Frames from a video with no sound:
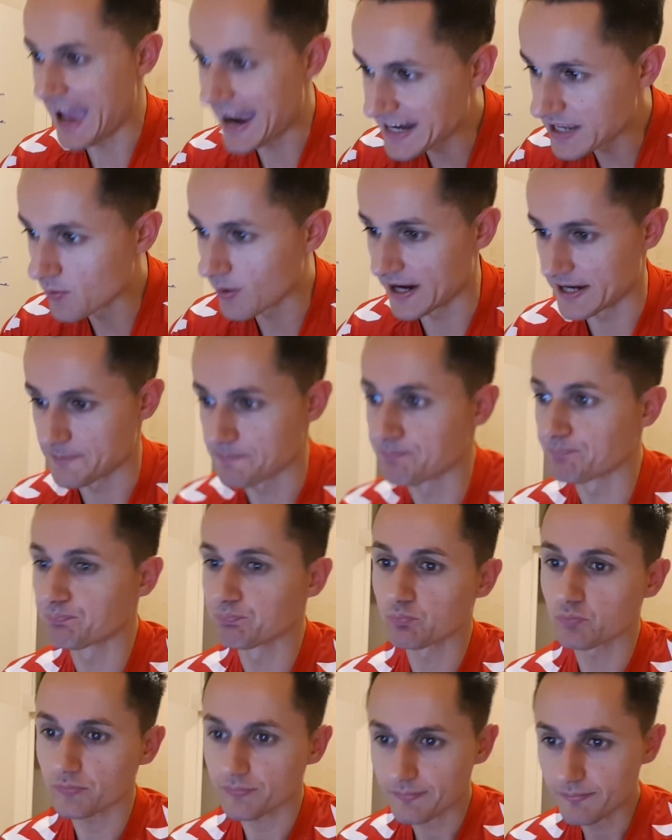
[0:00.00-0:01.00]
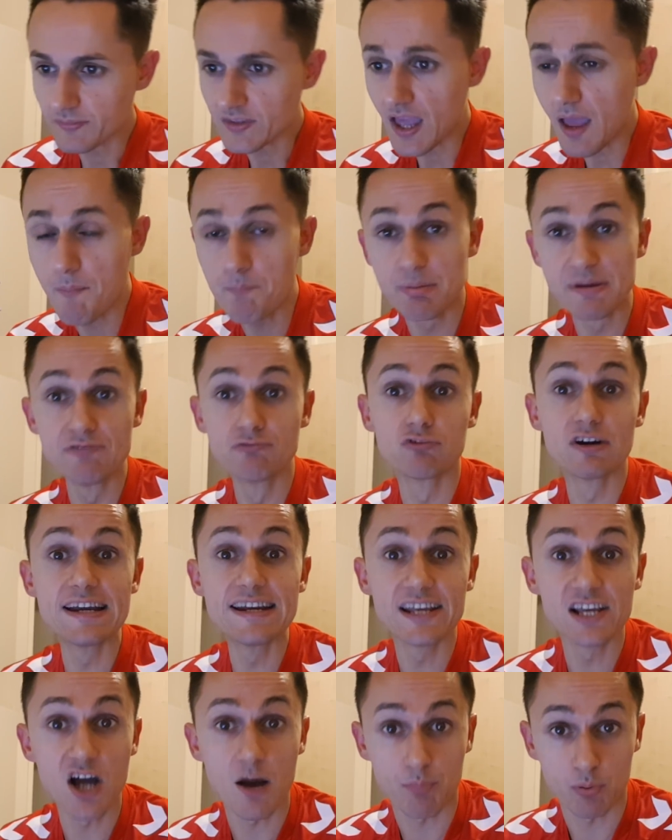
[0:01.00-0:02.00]
Anyway, been
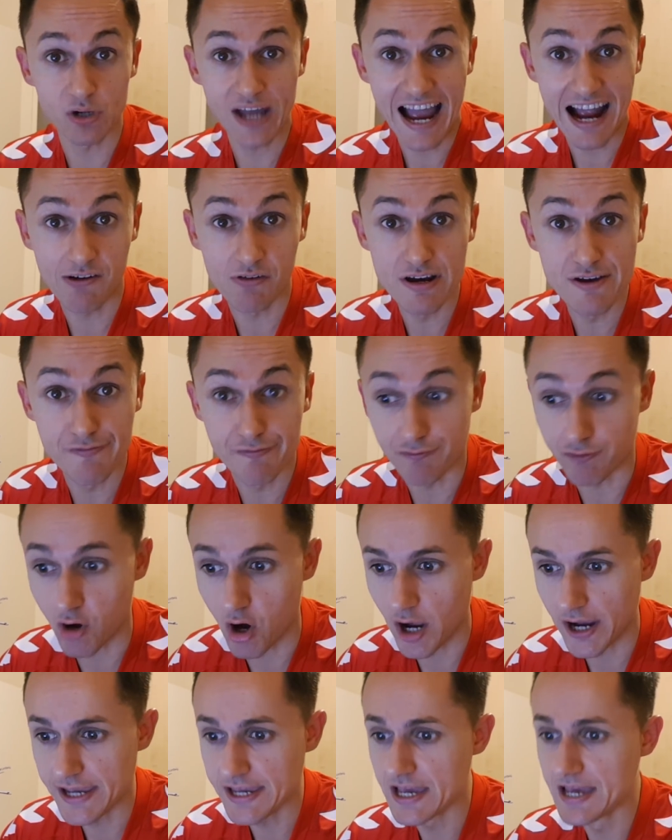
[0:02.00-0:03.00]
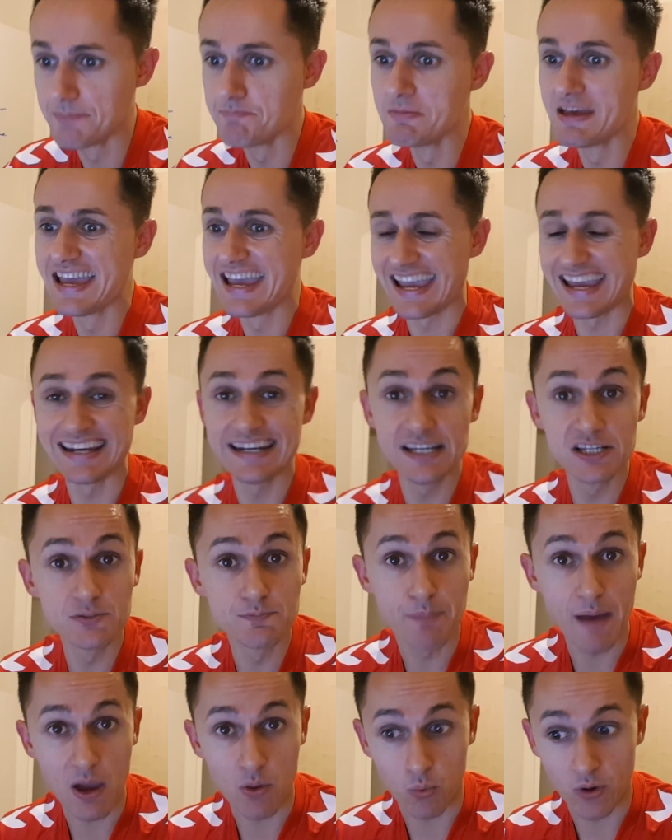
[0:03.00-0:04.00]
reading up on Harry Fry in his
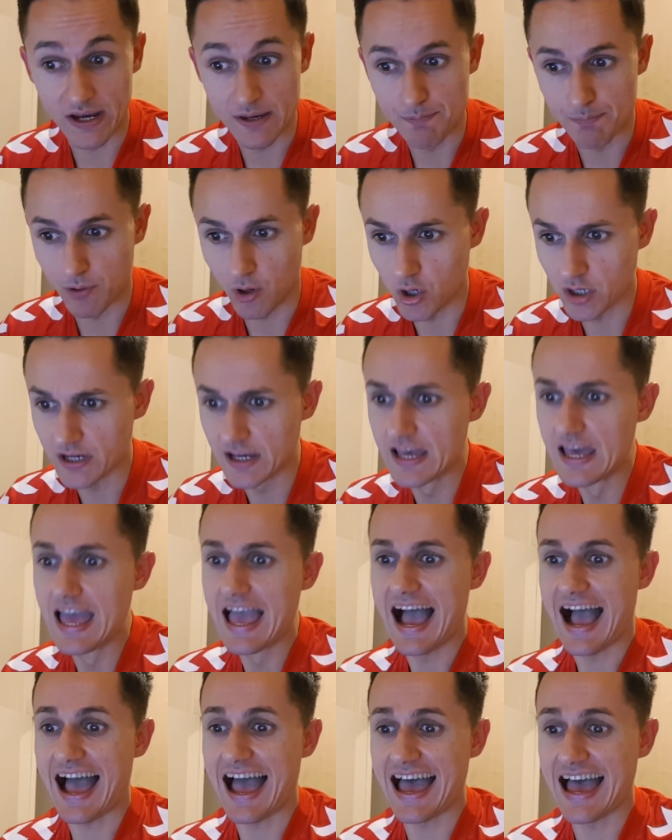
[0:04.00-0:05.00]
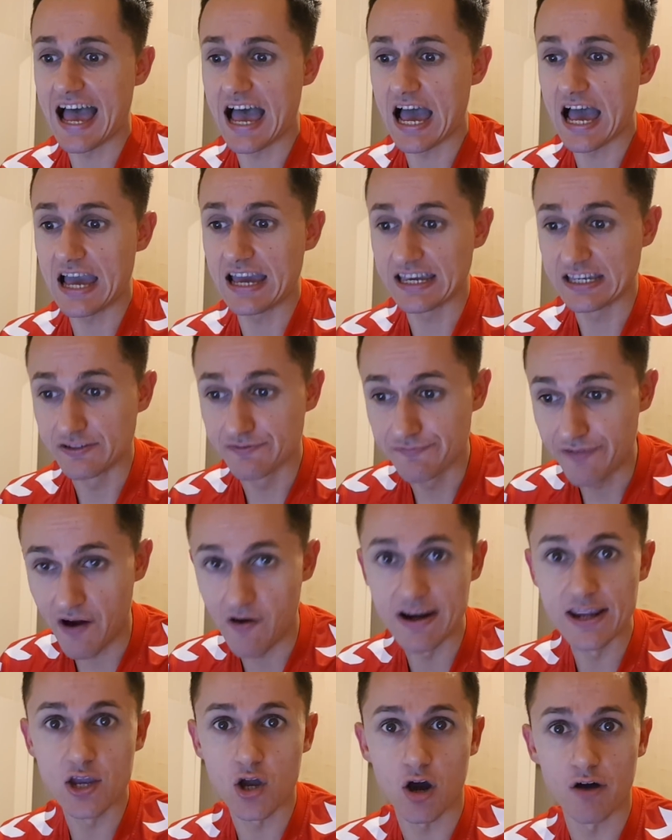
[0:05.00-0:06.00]
Betway blog. He's
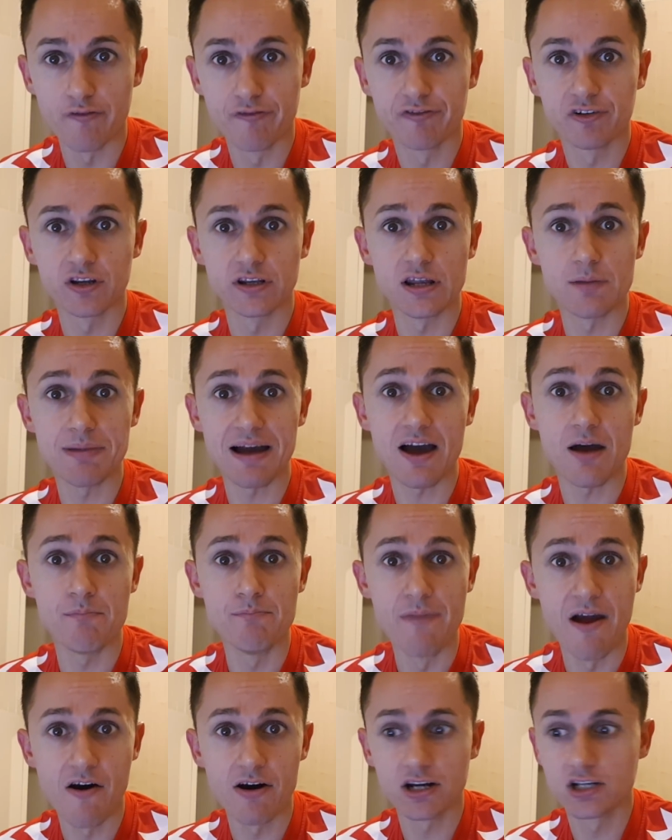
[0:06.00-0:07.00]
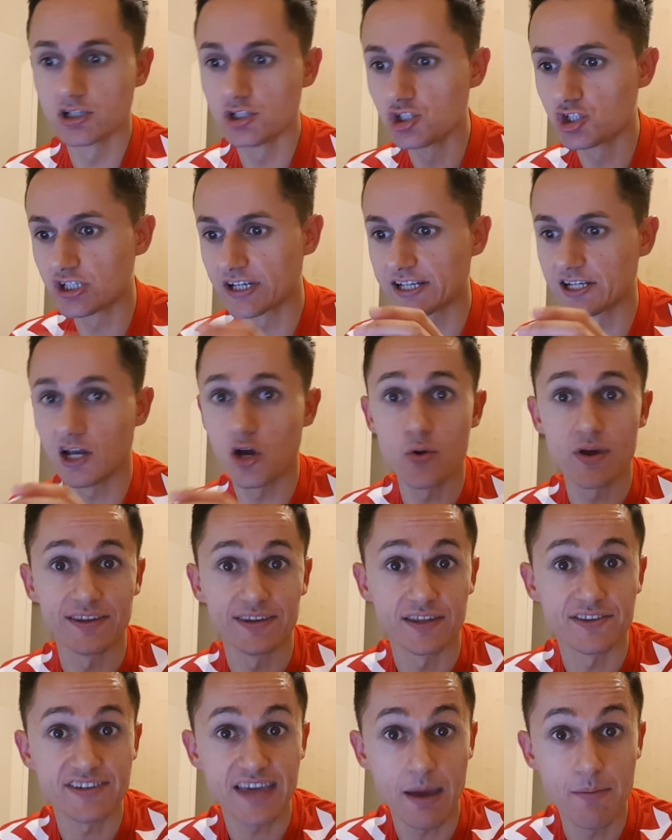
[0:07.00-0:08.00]
very confident about American Gigolo
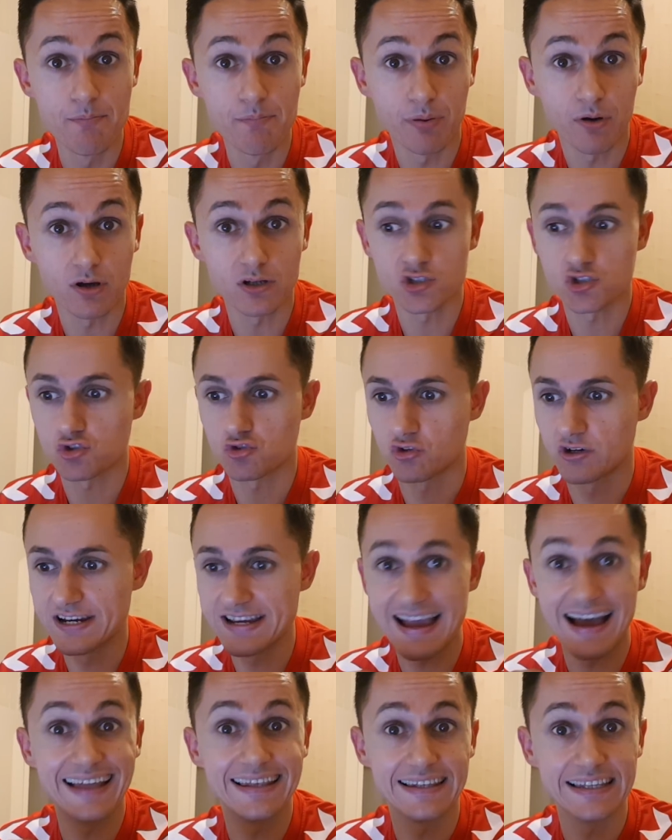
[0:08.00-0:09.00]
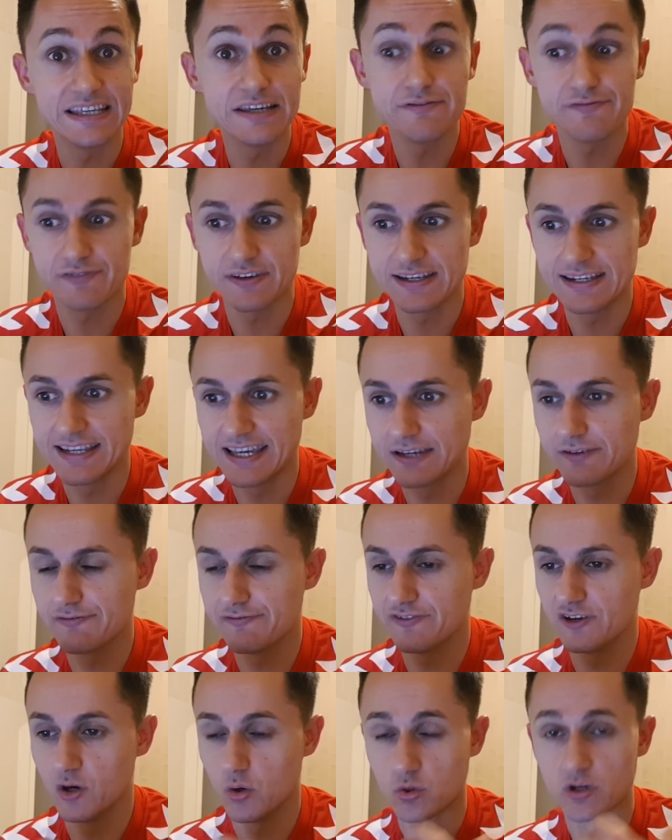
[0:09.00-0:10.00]
in the 3:10 at Leafy
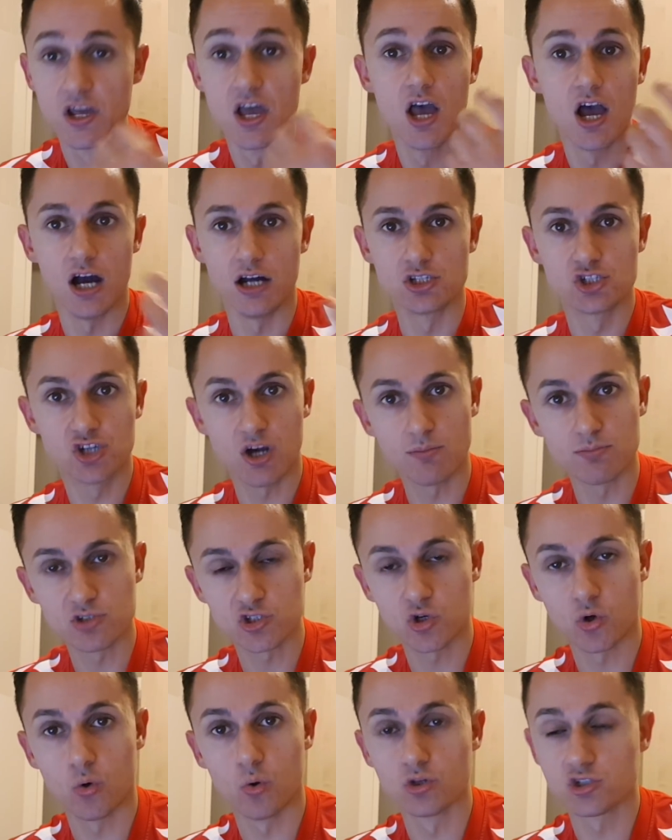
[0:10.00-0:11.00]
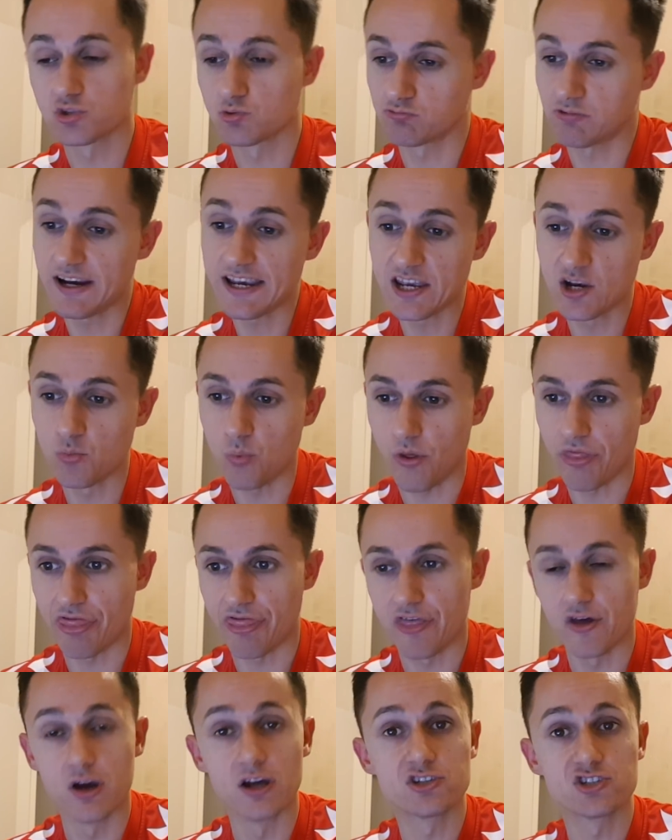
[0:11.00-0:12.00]
Lingfield. A jumps horse rated
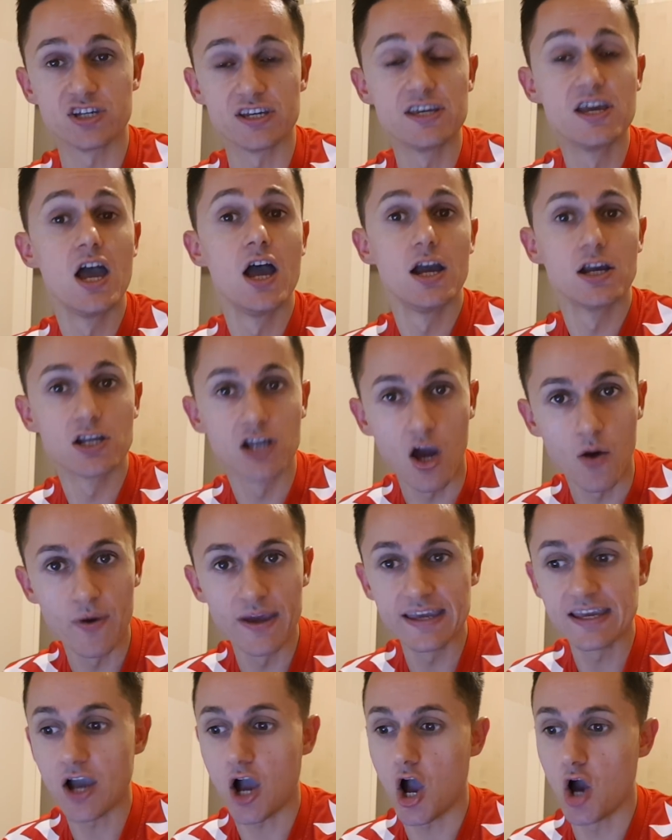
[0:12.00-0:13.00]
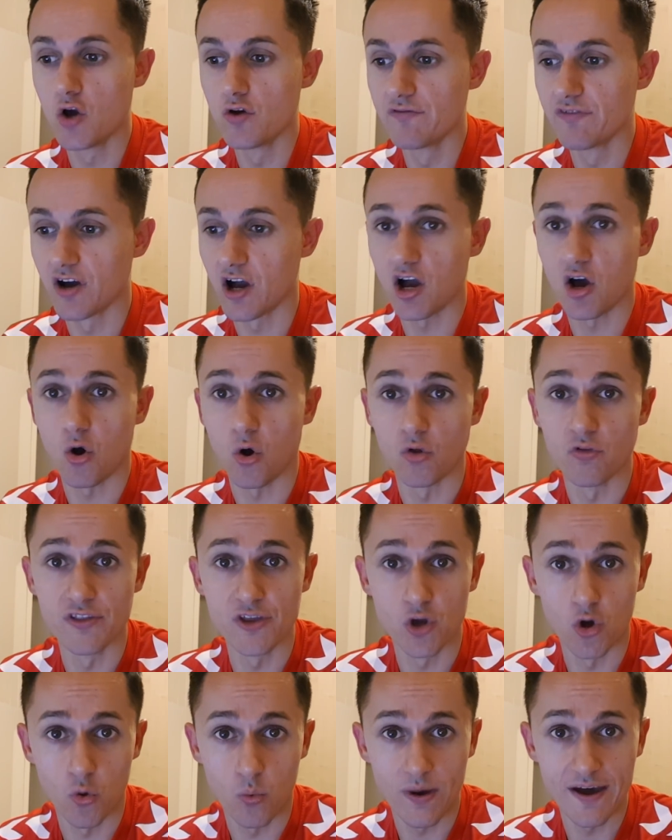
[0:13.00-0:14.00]
130 going over on
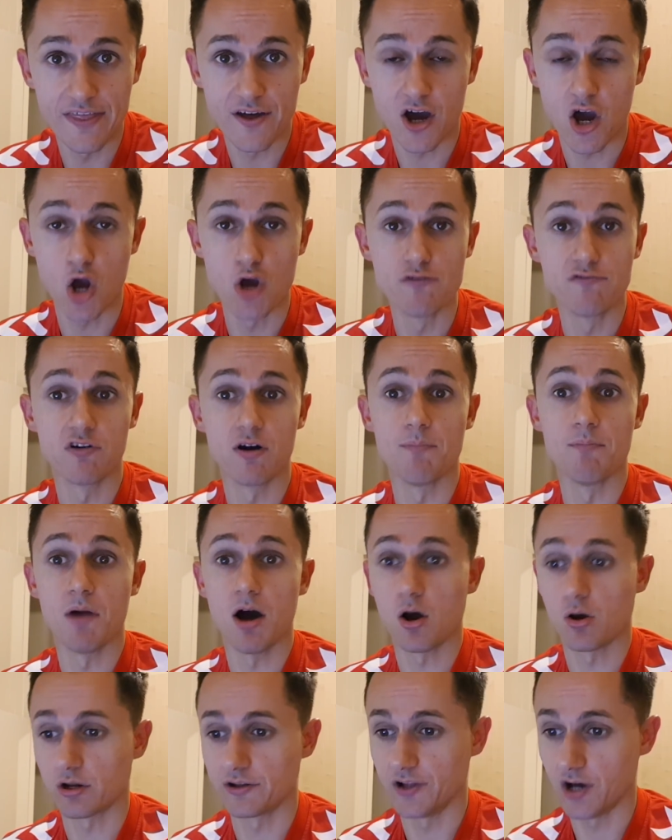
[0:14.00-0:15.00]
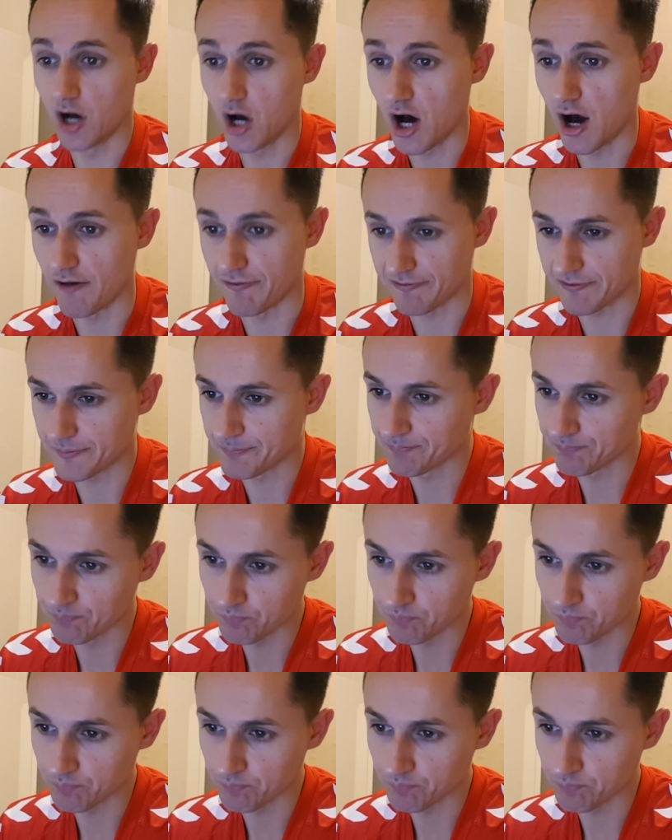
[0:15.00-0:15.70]
the all weather over 1.5 miles.